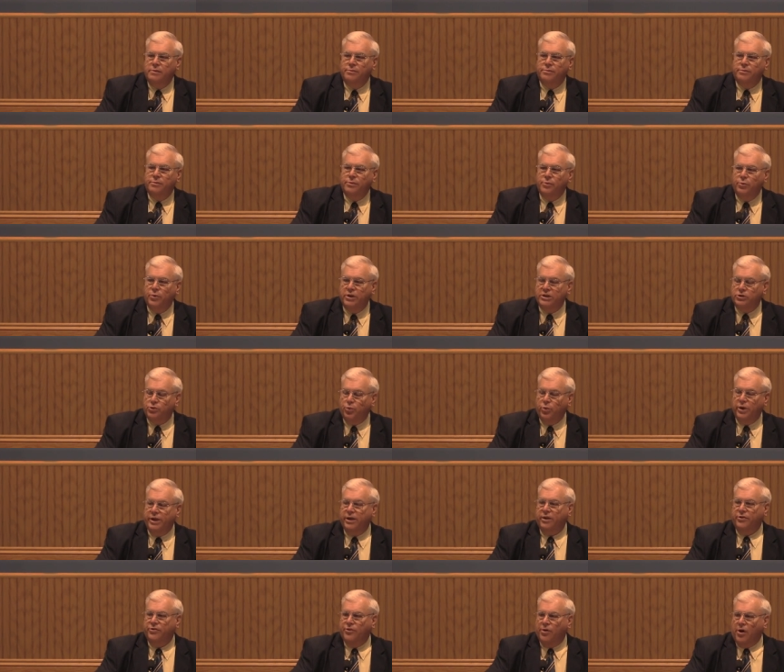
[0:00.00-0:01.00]
through which
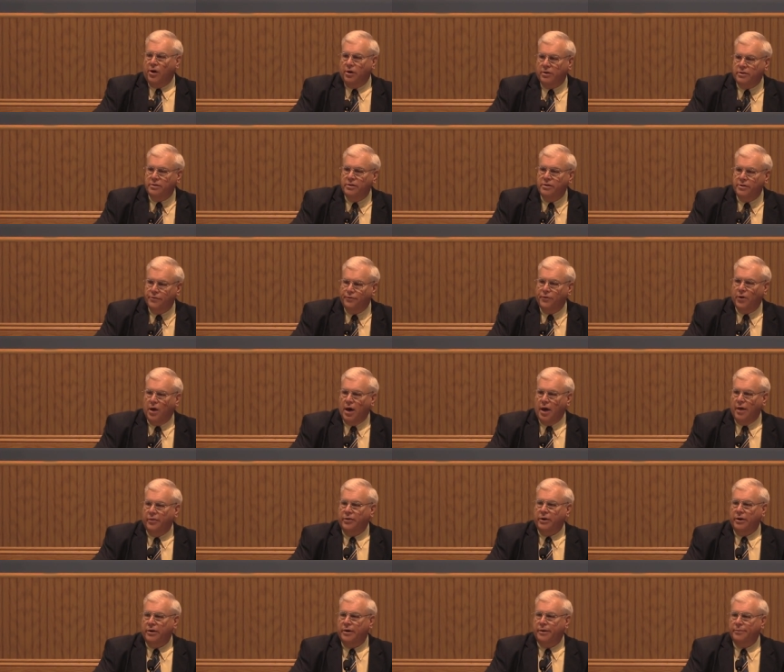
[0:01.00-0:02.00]
we can talk to the
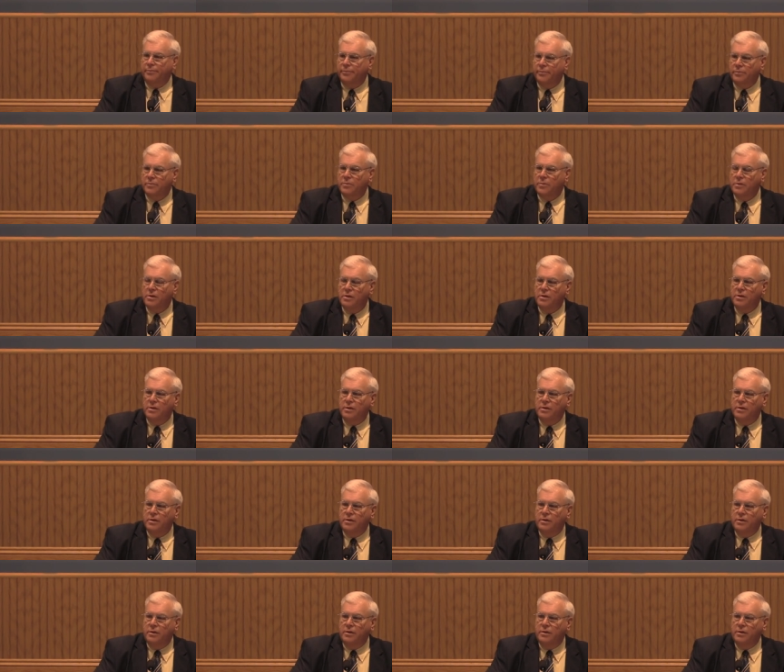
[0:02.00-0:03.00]
Father.
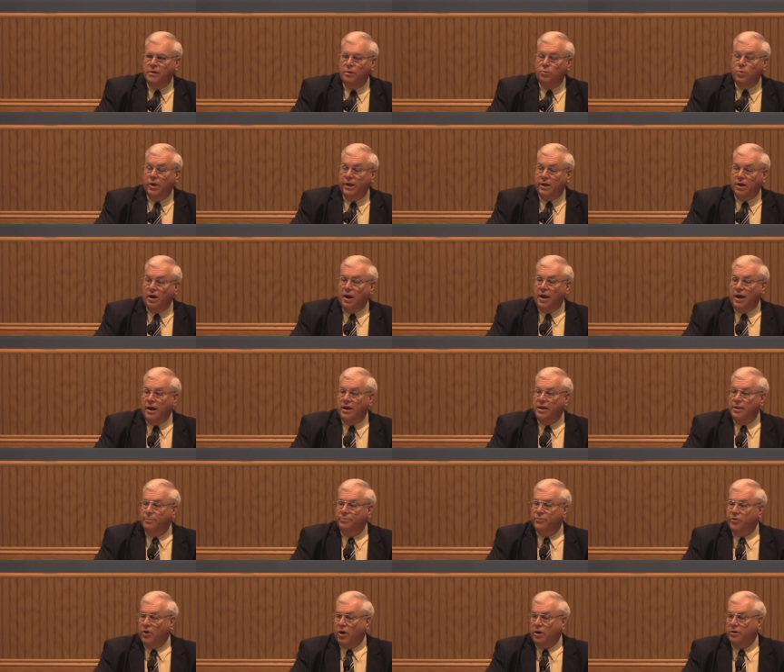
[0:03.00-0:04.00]
And we can let
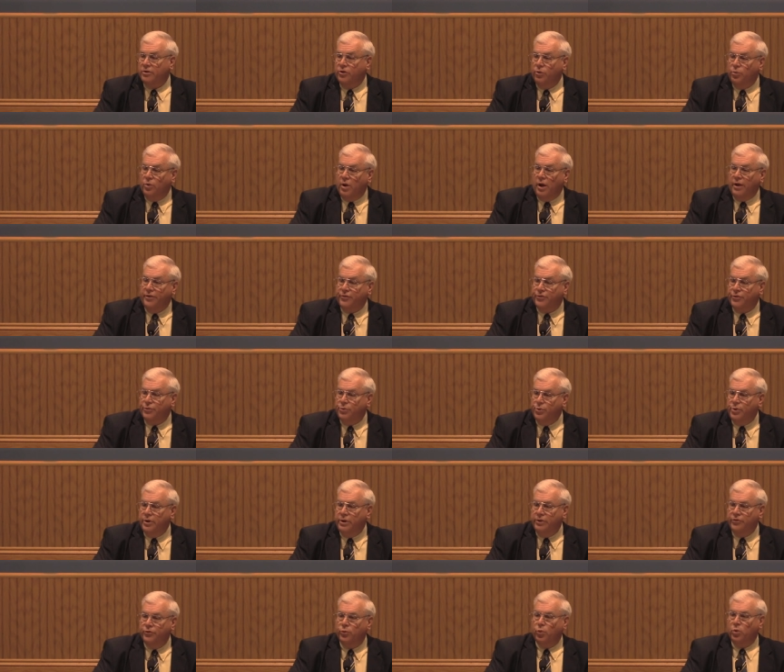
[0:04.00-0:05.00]
Him talk to us
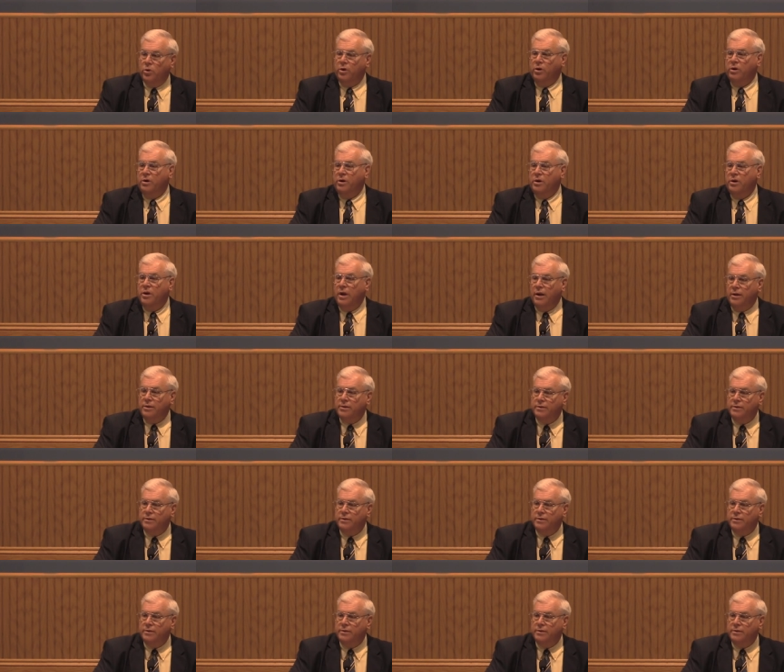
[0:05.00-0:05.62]
through His Word.